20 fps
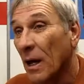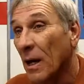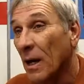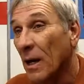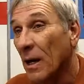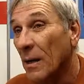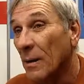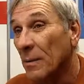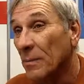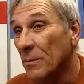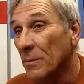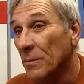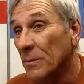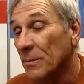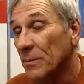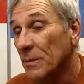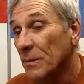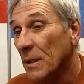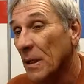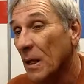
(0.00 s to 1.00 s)
um,
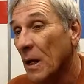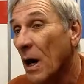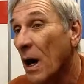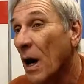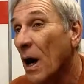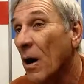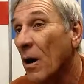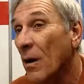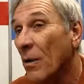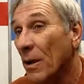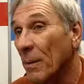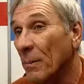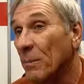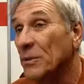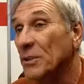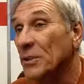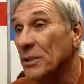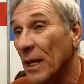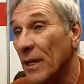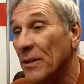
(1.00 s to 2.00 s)
how they
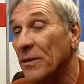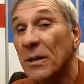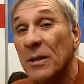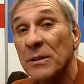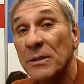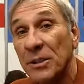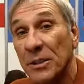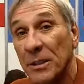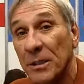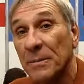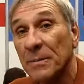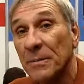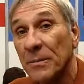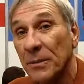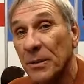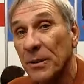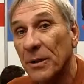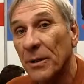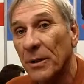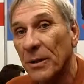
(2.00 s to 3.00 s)
present their,
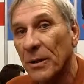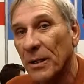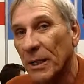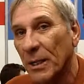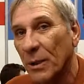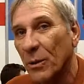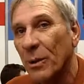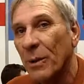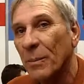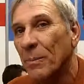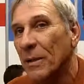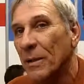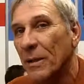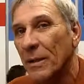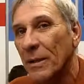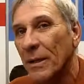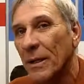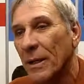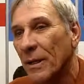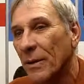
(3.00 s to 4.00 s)
their equipment
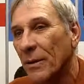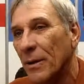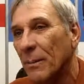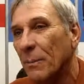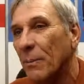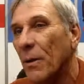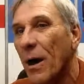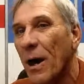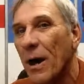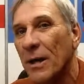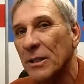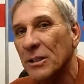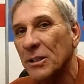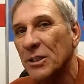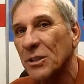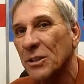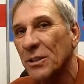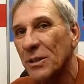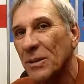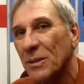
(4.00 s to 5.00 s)
and their
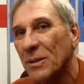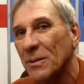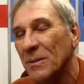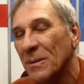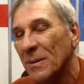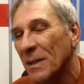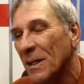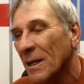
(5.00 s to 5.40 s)
products to you.